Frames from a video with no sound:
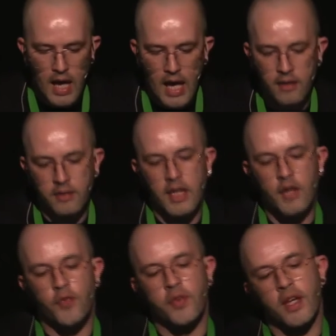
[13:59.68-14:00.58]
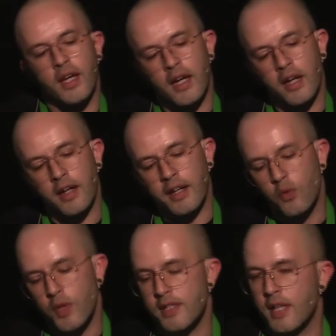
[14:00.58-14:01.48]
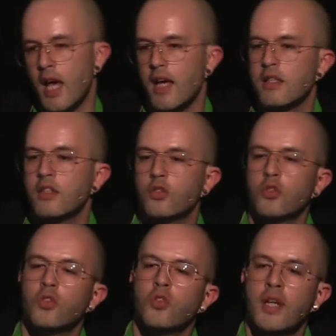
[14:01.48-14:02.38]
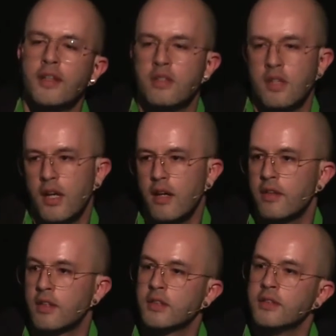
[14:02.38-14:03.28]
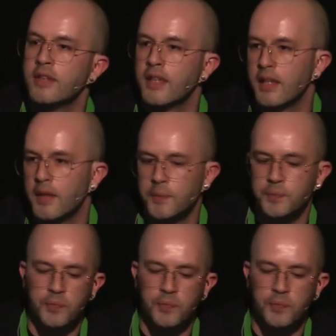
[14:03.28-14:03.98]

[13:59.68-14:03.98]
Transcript: And if the request has into its header the